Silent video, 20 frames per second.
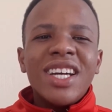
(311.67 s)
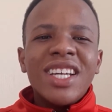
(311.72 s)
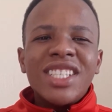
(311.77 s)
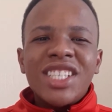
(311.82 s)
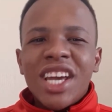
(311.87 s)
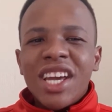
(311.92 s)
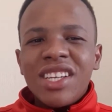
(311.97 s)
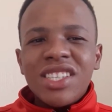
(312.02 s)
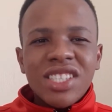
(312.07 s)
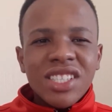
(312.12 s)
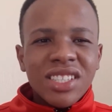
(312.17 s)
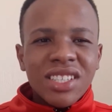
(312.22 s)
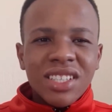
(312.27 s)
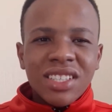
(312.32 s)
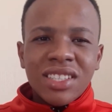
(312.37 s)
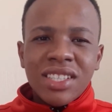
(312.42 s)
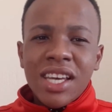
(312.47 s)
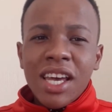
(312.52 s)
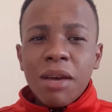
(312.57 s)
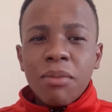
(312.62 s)
changes the
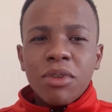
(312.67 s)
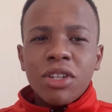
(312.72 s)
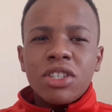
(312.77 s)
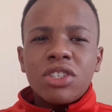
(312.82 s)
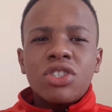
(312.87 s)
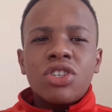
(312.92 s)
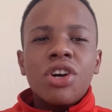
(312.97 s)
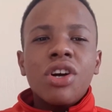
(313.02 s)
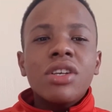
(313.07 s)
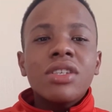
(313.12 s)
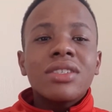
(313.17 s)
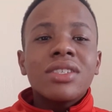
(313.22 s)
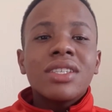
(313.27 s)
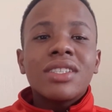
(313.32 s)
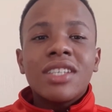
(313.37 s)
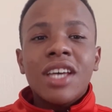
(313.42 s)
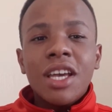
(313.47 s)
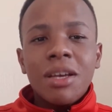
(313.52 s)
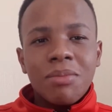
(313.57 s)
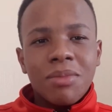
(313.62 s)
table, it turns the
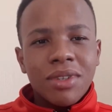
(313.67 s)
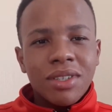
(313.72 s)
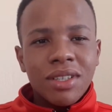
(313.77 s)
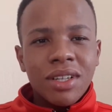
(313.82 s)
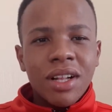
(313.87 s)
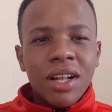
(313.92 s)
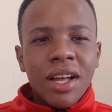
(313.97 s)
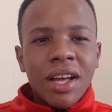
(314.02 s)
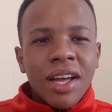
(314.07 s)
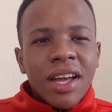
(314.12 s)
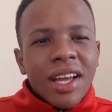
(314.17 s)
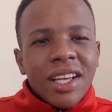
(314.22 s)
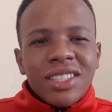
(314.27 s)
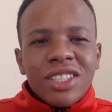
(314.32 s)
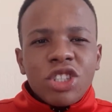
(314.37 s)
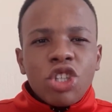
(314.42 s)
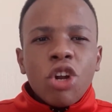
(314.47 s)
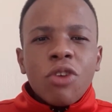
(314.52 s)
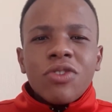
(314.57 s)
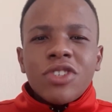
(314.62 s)
table.
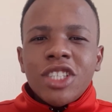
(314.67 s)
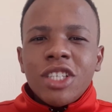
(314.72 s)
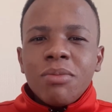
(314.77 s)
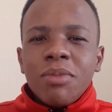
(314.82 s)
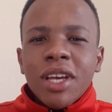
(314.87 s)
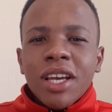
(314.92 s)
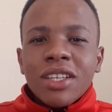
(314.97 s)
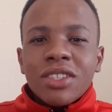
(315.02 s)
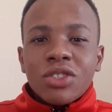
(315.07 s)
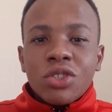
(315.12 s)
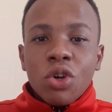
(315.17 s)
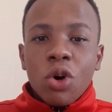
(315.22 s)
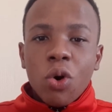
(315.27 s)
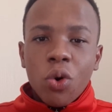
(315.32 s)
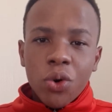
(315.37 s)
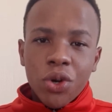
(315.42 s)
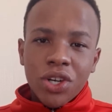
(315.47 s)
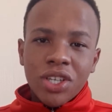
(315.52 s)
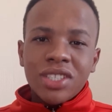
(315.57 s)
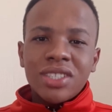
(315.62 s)
Instead of seeming as
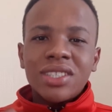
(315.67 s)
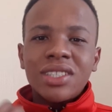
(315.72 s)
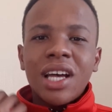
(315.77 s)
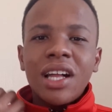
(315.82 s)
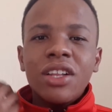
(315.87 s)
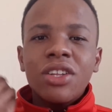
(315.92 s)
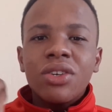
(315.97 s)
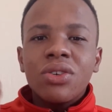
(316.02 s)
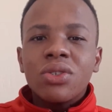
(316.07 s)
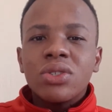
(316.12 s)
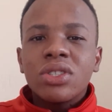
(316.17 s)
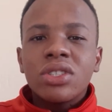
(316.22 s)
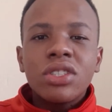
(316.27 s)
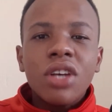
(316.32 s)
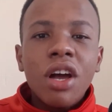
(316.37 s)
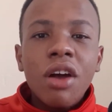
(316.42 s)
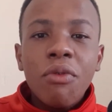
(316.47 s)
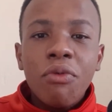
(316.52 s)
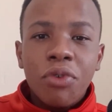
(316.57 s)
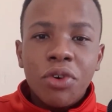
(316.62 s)
though you're selling your
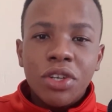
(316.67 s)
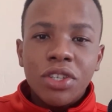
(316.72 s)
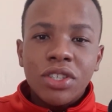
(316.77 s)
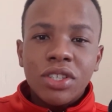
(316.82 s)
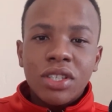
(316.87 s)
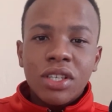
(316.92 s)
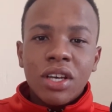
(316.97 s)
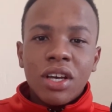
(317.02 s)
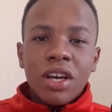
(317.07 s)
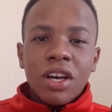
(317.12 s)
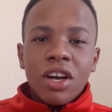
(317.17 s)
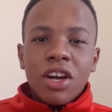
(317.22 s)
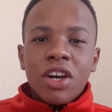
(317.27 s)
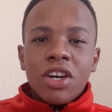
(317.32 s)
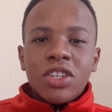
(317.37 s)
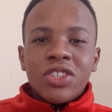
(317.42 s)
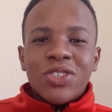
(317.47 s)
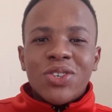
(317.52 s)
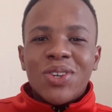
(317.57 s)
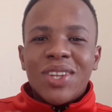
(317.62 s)
service
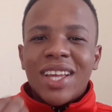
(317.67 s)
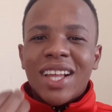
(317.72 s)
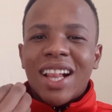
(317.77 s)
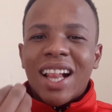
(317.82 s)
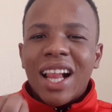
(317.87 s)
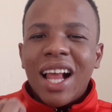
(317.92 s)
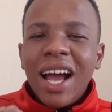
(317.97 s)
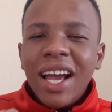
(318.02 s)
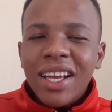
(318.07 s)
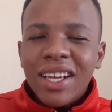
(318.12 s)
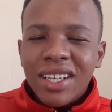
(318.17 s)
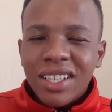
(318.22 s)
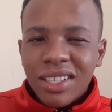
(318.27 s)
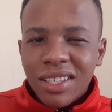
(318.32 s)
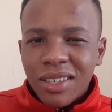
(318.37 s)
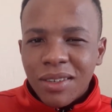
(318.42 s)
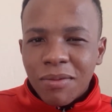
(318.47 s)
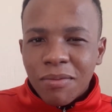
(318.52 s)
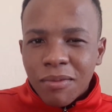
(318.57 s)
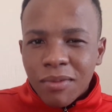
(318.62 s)
to the client,
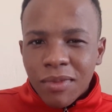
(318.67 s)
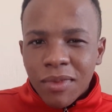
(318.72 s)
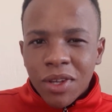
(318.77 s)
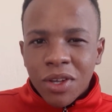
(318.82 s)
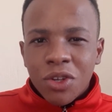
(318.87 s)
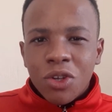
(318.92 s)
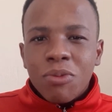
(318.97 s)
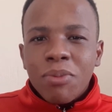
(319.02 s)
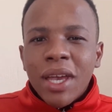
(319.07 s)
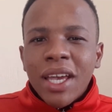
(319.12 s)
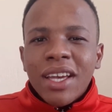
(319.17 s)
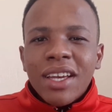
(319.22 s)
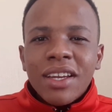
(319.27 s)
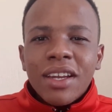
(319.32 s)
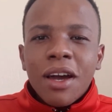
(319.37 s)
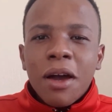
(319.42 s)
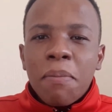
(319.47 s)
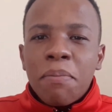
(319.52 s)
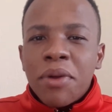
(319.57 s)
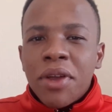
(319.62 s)
you make
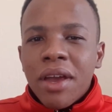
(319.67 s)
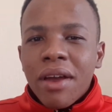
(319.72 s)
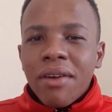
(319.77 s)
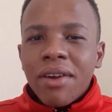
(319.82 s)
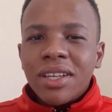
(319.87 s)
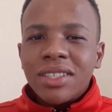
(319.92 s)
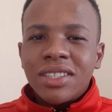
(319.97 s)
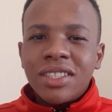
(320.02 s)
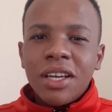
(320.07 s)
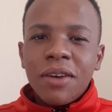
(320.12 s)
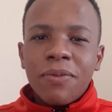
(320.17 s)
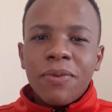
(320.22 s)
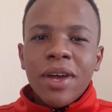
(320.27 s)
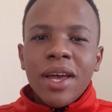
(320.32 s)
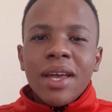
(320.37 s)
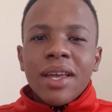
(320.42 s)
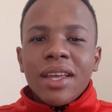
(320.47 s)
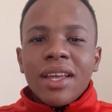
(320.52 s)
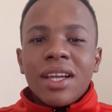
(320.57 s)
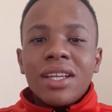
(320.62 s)
it appear as if
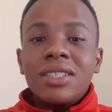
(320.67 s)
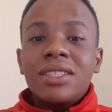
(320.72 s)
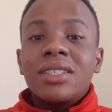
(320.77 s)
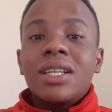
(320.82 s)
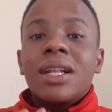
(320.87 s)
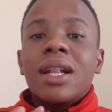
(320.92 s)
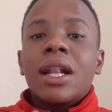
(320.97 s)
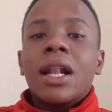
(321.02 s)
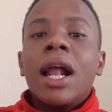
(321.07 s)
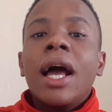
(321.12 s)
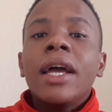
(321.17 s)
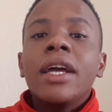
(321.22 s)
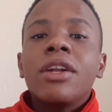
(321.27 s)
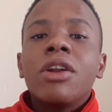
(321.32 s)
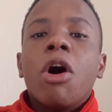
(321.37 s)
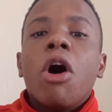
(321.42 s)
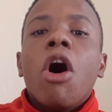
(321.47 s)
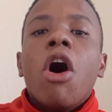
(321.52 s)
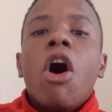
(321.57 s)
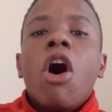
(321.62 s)
it's the
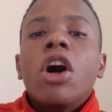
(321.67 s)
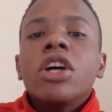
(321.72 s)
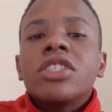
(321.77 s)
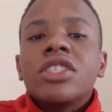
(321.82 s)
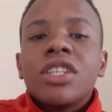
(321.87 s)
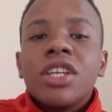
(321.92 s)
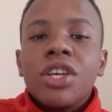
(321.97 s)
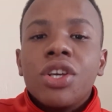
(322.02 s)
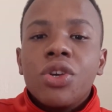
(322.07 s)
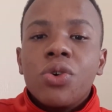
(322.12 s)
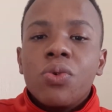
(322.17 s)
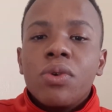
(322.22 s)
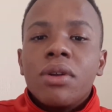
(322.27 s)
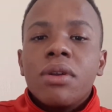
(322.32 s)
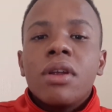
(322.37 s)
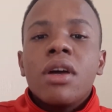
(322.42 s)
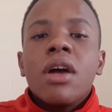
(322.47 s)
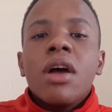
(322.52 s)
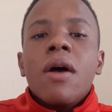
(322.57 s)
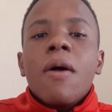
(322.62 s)
client asking you
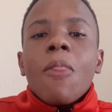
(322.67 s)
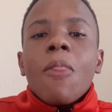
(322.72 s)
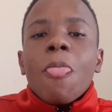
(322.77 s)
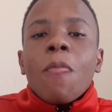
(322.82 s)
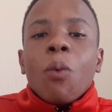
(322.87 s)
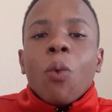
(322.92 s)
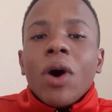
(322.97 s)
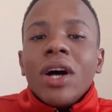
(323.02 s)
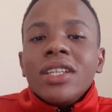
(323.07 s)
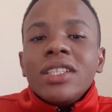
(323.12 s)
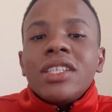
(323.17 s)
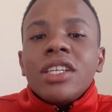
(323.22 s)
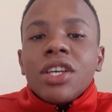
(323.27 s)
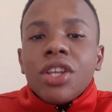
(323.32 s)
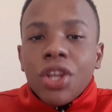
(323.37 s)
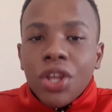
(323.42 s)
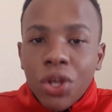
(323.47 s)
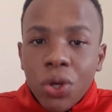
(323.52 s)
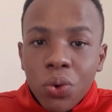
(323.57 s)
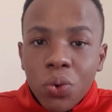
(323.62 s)
and wanting
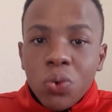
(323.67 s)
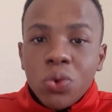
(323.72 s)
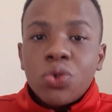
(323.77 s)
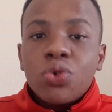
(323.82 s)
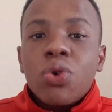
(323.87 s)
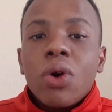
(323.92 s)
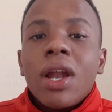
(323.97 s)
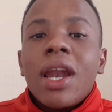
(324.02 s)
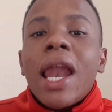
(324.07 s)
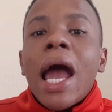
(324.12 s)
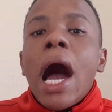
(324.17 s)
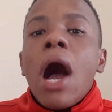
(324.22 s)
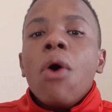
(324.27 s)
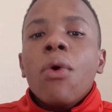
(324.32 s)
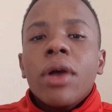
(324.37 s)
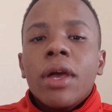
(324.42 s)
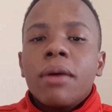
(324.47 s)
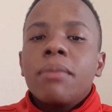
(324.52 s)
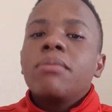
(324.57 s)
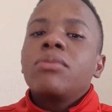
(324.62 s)
you to allow
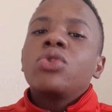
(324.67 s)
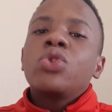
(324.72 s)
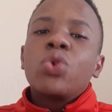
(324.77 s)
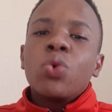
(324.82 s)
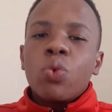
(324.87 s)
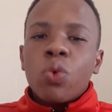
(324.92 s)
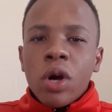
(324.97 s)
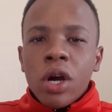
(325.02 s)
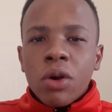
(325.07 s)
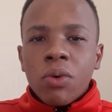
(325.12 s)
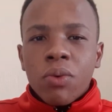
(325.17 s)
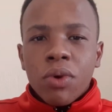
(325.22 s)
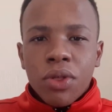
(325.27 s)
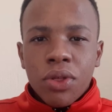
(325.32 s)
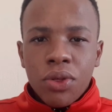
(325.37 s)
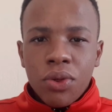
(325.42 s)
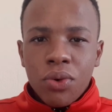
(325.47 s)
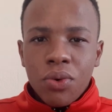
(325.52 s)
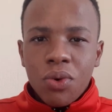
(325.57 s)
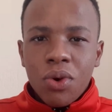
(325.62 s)
him to work
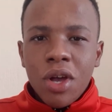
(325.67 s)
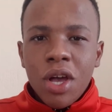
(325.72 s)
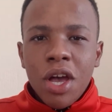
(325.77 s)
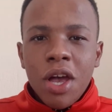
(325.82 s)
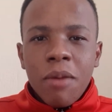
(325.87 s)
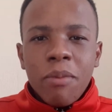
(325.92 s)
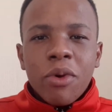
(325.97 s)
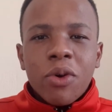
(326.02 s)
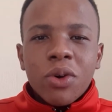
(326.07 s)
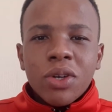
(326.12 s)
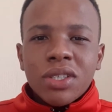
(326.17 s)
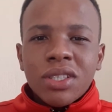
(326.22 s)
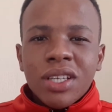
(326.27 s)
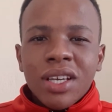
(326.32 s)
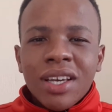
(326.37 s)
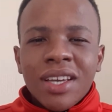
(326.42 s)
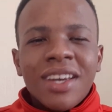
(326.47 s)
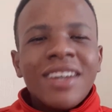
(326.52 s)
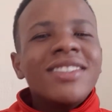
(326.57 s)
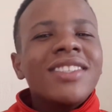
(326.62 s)
with you. Because
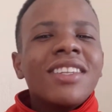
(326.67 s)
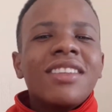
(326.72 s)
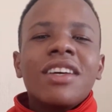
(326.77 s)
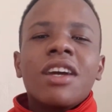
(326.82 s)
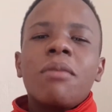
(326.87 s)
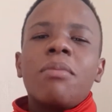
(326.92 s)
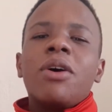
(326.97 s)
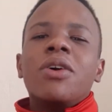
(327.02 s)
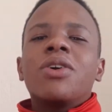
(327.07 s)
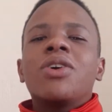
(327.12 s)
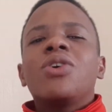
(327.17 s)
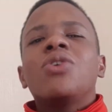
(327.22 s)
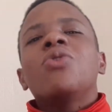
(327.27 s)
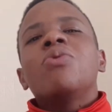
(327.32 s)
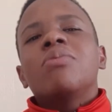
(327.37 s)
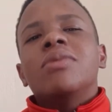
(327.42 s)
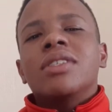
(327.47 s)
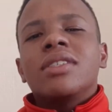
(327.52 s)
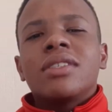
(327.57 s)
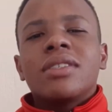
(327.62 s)
here's the thing about
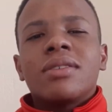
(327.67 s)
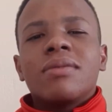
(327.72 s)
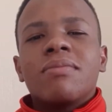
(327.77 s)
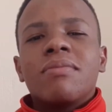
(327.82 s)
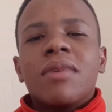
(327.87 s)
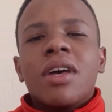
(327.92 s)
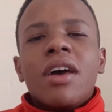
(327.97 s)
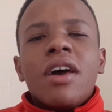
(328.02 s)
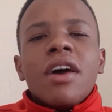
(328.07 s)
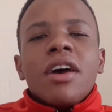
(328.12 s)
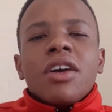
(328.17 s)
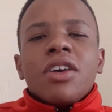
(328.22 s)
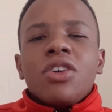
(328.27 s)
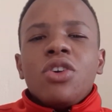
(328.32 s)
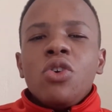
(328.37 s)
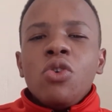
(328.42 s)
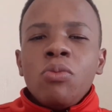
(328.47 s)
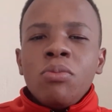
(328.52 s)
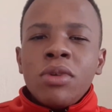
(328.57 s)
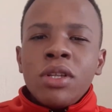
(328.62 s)
humans.
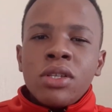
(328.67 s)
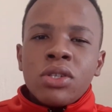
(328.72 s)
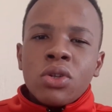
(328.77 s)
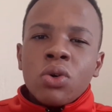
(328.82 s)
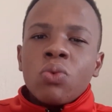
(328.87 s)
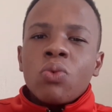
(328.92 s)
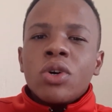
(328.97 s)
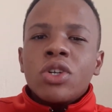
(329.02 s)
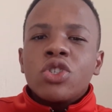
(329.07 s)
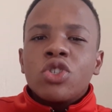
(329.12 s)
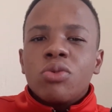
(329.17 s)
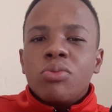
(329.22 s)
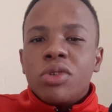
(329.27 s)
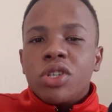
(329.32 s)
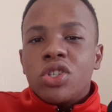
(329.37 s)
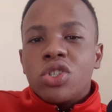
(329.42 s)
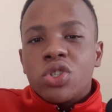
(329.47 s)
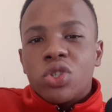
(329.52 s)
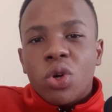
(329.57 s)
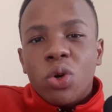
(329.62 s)
Humans don't want to be
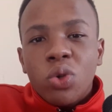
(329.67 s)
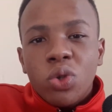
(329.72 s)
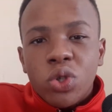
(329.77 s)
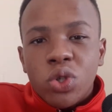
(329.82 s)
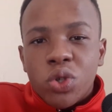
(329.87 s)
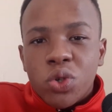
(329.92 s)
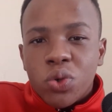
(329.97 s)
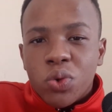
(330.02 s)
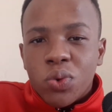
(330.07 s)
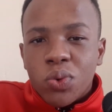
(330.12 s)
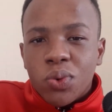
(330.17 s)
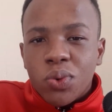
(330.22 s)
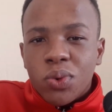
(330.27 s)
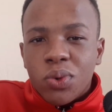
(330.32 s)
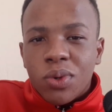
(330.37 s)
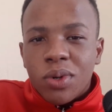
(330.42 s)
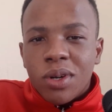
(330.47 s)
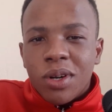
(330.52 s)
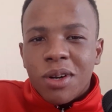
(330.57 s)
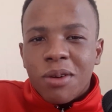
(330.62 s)
sold to,
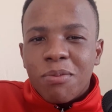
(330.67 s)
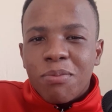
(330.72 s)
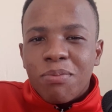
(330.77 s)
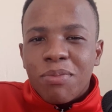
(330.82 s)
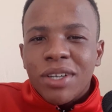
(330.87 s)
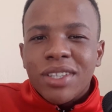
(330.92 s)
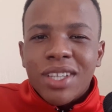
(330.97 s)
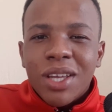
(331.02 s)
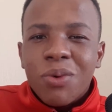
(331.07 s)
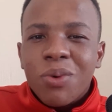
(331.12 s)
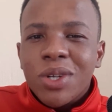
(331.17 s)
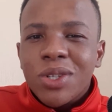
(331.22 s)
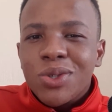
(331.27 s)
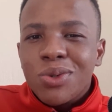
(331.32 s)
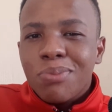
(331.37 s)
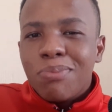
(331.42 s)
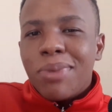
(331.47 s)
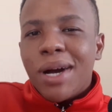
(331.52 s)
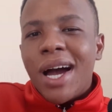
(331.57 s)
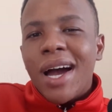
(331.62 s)
but they want
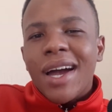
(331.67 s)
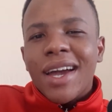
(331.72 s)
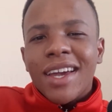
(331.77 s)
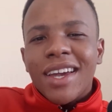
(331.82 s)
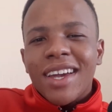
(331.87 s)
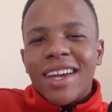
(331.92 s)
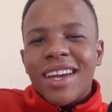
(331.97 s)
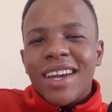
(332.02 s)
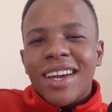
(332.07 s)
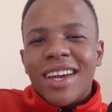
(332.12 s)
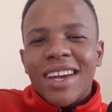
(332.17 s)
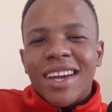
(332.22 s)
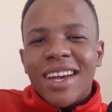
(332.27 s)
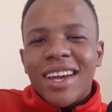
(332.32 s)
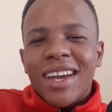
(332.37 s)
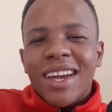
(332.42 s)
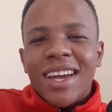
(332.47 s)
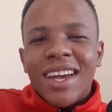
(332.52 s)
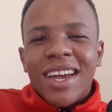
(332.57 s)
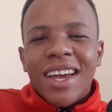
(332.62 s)
to buy.
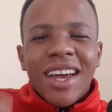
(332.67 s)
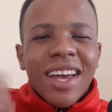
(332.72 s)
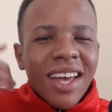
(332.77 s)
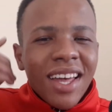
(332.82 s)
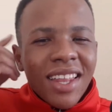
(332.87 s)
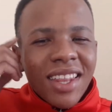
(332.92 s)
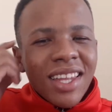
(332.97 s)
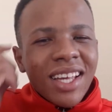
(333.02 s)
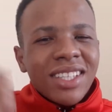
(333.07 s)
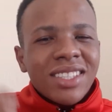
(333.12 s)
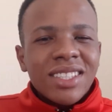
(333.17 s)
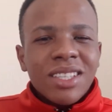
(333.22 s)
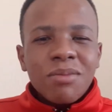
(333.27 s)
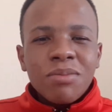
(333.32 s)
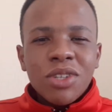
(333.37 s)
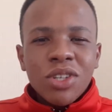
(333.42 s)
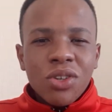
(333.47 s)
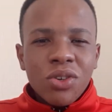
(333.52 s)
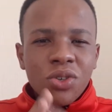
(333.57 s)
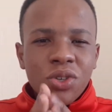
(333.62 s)
That's
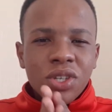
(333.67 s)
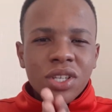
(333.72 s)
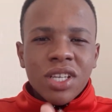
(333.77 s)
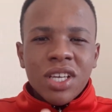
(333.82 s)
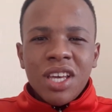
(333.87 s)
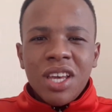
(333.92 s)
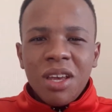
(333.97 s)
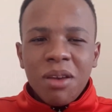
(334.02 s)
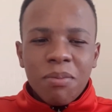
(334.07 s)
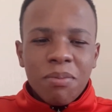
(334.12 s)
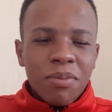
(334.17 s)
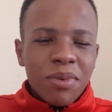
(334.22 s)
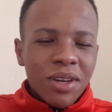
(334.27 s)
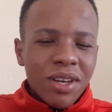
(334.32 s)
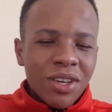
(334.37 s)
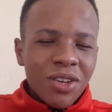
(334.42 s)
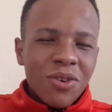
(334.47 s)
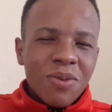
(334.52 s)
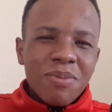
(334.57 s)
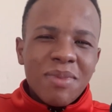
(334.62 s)
something you should keep
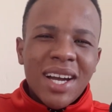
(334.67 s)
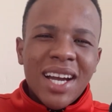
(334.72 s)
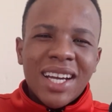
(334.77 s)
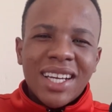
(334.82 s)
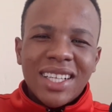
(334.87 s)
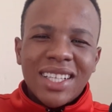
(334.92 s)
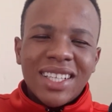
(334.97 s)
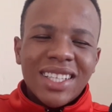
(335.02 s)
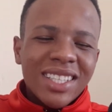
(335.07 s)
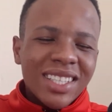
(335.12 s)
in your mind.